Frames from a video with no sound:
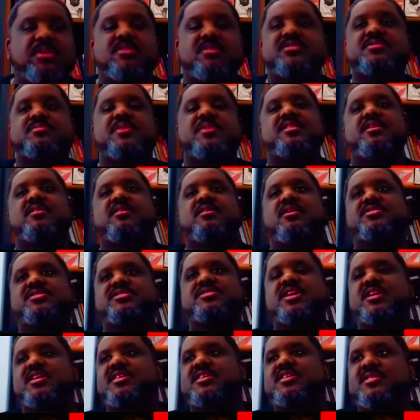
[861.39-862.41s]
There are
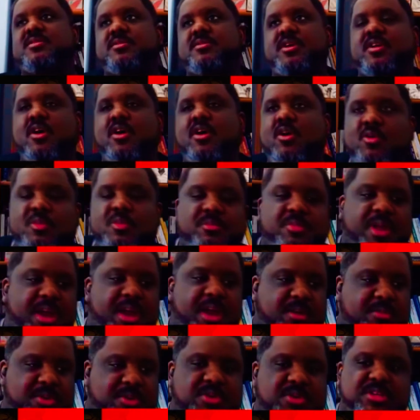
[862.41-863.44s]
studies in urban
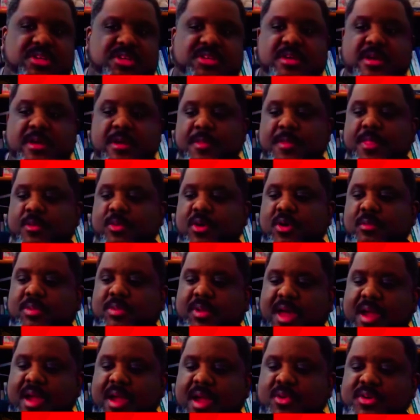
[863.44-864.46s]
black communities where
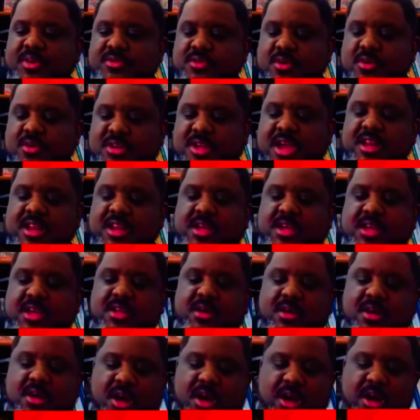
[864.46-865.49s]
black boys who are
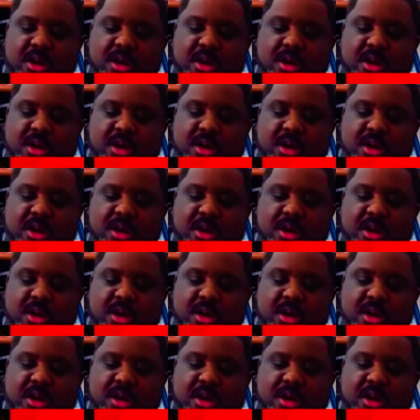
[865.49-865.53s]
dating